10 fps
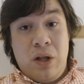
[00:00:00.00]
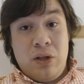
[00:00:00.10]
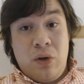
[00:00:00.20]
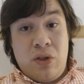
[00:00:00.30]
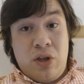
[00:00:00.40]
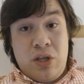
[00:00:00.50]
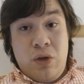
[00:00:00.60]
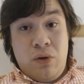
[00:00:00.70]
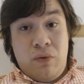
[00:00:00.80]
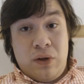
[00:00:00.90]
well known in their
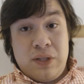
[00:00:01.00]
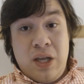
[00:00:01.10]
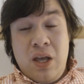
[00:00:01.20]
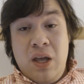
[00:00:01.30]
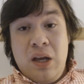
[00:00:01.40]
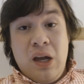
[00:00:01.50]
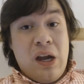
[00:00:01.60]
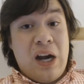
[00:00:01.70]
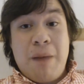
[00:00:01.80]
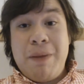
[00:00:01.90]
universe.
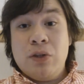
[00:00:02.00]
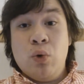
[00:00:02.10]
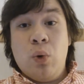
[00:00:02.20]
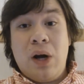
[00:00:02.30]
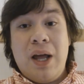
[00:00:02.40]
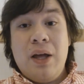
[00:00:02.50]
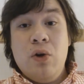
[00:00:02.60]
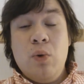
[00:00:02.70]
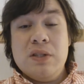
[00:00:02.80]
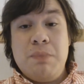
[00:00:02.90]
Grapadura,
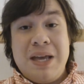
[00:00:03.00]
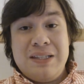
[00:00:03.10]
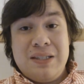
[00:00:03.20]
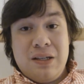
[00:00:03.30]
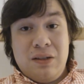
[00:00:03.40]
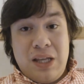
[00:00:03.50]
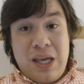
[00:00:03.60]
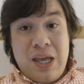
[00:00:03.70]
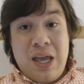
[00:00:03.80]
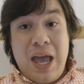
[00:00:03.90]
who is
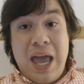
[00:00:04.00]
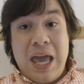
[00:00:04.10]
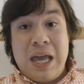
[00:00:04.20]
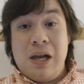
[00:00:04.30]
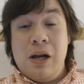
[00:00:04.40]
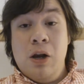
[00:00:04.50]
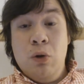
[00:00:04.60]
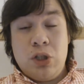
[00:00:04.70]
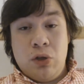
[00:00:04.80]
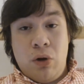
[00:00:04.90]
basically a
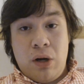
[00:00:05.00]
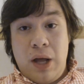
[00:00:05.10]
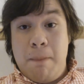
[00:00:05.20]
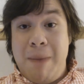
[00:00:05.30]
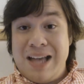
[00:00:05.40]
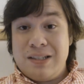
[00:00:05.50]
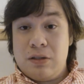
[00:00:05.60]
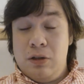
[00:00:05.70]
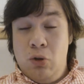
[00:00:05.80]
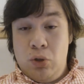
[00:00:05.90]
luchador, a
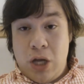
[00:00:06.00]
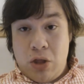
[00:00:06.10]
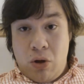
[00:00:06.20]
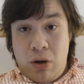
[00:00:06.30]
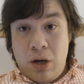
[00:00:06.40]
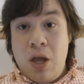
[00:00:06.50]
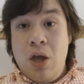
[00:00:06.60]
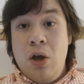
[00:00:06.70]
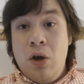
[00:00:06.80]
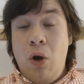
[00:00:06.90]
masked luchador,
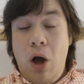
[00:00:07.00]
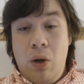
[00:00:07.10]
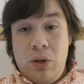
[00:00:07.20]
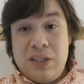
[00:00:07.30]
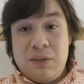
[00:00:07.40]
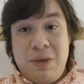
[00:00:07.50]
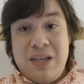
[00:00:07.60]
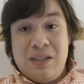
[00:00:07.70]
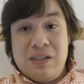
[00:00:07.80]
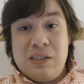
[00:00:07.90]
who only
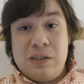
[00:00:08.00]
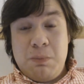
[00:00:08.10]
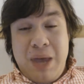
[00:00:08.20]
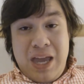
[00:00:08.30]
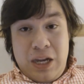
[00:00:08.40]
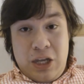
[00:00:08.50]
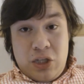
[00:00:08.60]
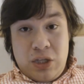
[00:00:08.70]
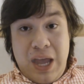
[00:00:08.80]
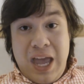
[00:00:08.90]
speaks in
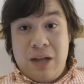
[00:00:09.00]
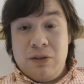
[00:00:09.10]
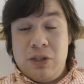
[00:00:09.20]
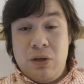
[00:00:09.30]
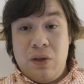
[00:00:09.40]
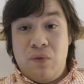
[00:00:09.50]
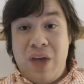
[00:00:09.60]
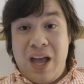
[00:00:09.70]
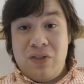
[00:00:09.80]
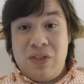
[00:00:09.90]
Spanish, and due to the
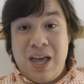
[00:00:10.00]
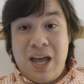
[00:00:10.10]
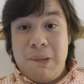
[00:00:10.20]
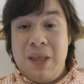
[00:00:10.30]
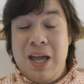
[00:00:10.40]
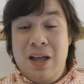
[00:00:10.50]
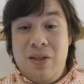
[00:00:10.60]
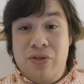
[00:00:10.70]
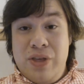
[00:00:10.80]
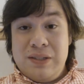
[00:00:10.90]
fact that
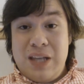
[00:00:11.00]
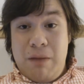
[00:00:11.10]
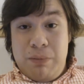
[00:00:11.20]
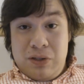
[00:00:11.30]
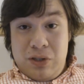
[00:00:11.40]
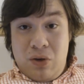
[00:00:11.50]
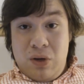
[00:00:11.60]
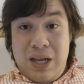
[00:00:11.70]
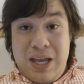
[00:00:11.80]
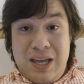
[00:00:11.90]
this
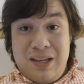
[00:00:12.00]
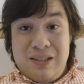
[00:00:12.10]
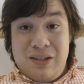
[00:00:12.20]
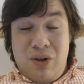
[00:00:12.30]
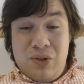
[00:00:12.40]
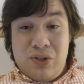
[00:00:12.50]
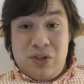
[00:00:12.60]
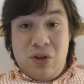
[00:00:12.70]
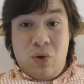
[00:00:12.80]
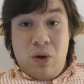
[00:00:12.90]
episode is
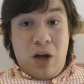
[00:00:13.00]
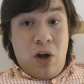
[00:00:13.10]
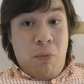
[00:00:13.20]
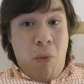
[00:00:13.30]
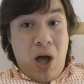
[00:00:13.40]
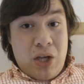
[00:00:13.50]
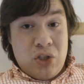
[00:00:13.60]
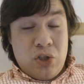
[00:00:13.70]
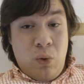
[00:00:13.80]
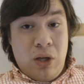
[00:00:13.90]
also a
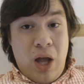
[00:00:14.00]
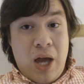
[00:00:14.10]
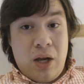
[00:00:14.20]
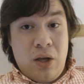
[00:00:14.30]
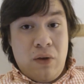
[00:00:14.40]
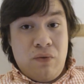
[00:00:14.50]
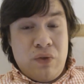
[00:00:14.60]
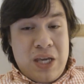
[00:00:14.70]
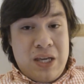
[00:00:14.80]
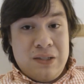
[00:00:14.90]
homage to a lot
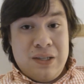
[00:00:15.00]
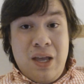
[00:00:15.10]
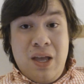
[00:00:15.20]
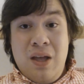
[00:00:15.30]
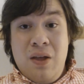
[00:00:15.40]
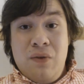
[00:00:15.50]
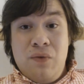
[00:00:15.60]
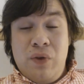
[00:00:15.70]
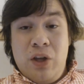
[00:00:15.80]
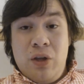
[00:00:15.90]
of these
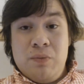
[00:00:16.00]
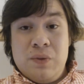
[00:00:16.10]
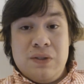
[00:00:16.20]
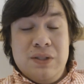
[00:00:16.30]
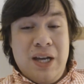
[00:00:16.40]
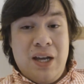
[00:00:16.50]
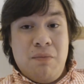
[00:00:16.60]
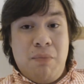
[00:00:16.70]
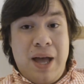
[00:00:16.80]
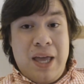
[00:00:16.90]
films
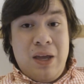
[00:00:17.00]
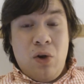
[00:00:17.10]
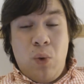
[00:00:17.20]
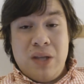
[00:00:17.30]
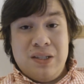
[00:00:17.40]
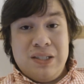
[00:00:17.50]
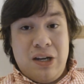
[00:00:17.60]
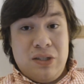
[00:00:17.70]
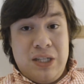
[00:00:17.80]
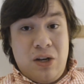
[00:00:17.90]
done by Quentin
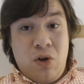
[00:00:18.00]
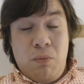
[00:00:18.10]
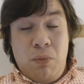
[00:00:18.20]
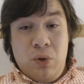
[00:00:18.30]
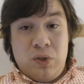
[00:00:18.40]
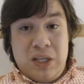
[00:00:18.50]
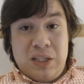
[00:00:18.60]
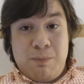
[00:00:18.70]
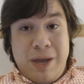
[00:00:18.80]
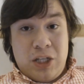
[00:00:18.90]
Tarantino, most
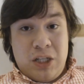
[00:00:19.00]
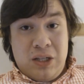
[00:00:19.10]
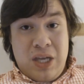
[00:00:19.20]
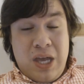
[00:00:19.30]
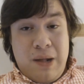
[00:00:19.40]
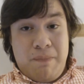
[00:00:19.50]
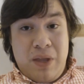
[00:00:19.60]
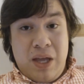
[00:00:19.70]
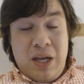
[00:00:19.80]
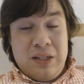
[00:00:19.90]
especially
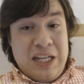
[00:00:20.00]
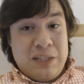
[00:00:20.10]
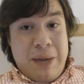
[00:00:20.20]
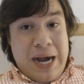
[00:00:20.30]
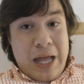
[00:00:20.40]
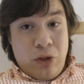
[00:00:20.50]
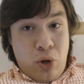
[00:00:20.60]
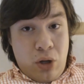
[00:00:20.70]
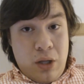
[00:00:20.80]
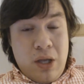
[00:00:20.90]
uh,
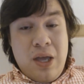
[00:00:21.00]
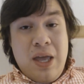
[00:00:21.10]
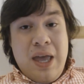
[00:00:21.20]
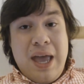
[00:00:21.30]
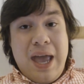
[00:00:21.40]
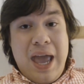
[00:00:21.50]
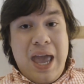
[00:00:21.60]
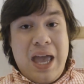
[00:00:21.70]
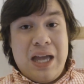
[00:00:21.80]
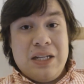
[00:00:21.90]
Desperado
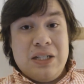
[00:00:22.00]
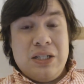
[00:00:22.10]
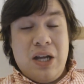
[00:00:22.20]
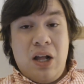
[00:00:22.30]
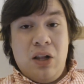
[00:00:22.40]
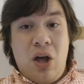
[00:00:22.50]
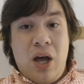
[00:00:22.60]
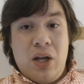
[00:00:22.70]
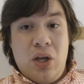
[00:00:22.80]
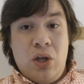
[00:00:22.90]
and a
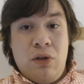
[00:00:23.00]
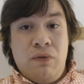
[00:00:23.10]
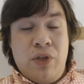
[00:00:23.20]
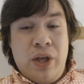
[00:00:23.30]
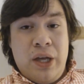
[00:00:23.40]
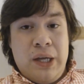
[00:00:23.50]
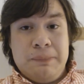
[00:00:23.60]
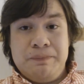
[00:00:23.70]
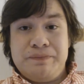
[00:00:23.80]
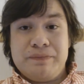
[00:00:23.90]
lot of
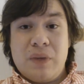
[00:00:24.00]
the